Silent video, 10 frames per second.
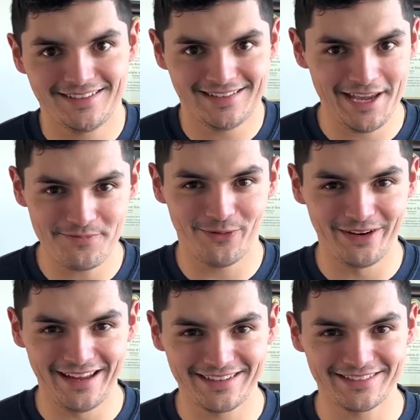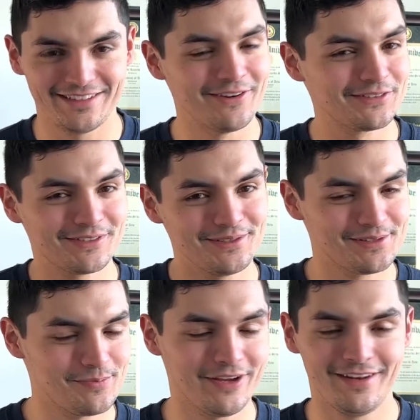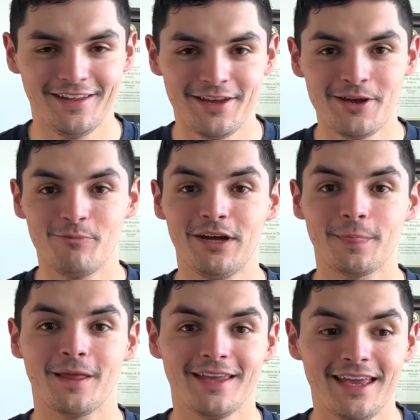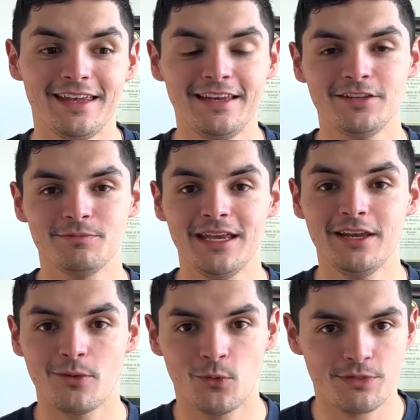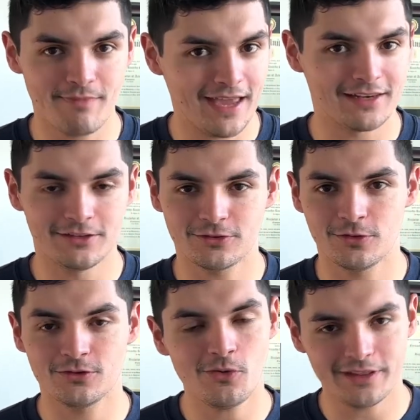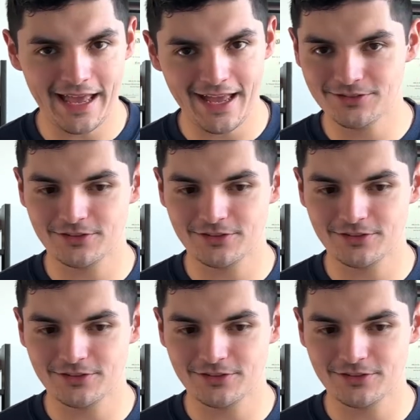standpoint, actually, you know, excuse the pun. But again, it is made with magnets, so there's no latch,